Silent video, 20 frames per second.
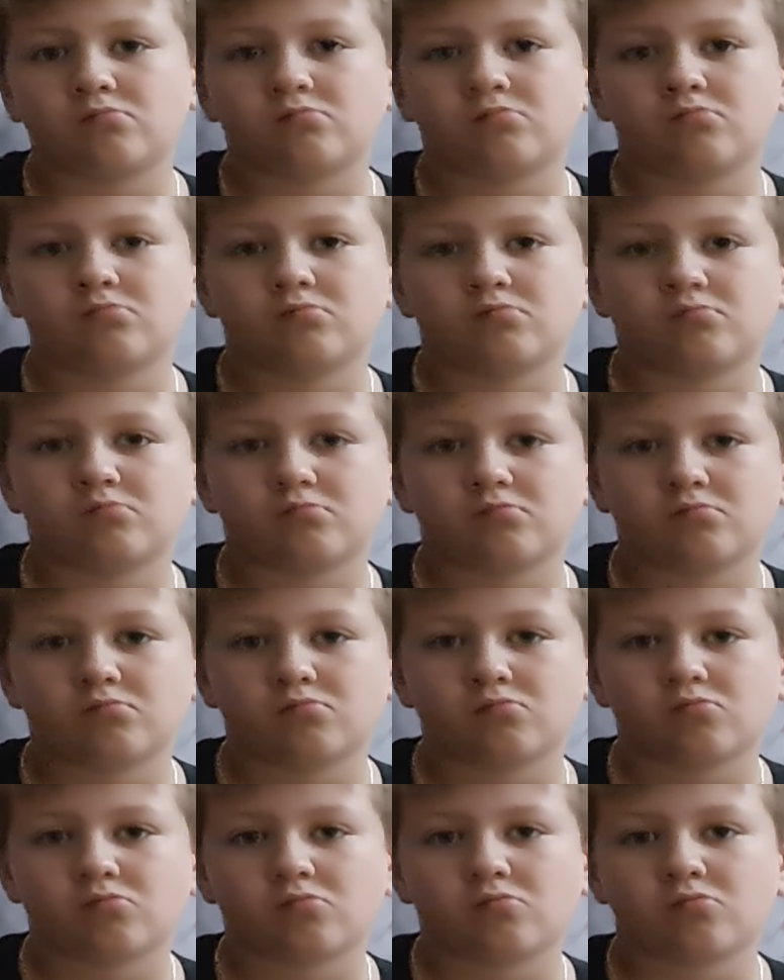
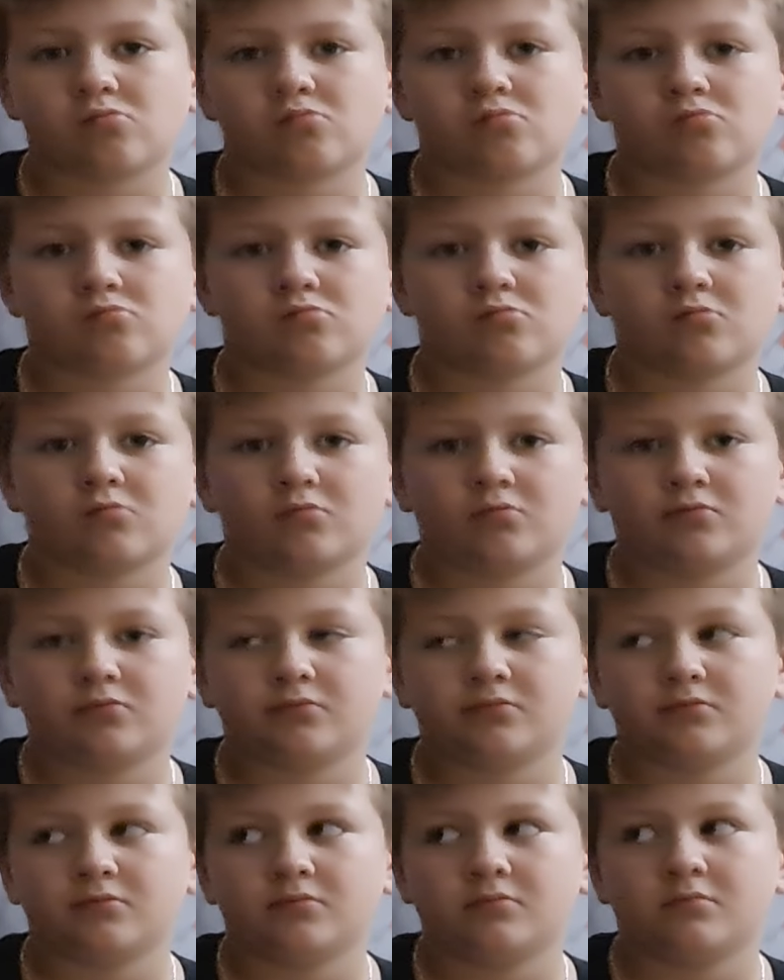
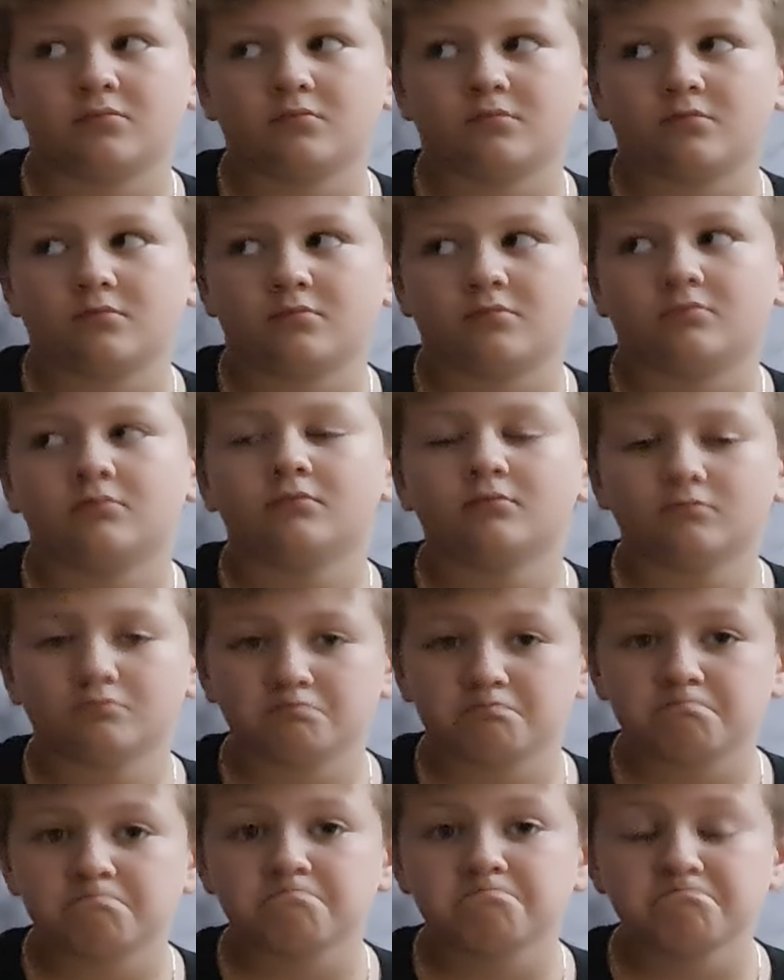
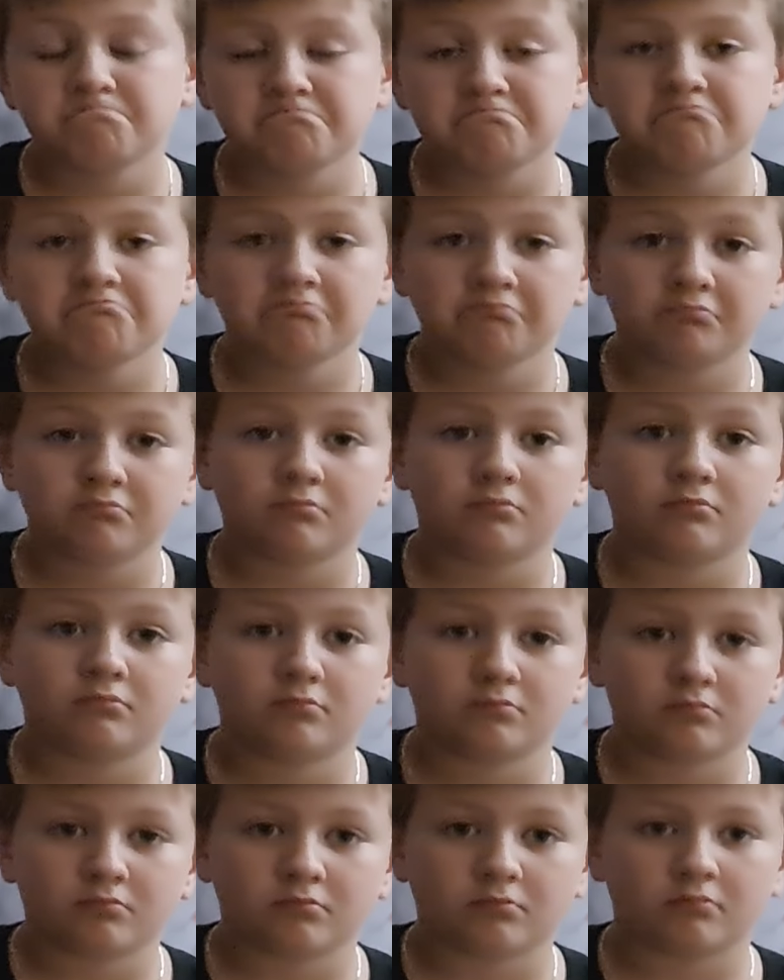
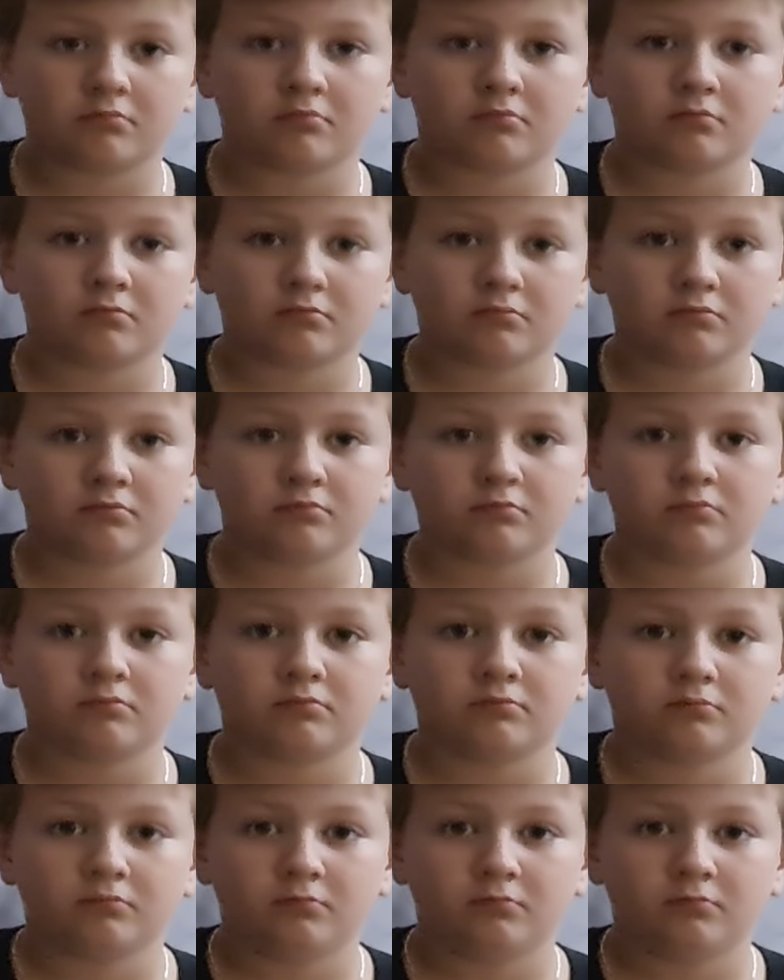This person isn't speaking.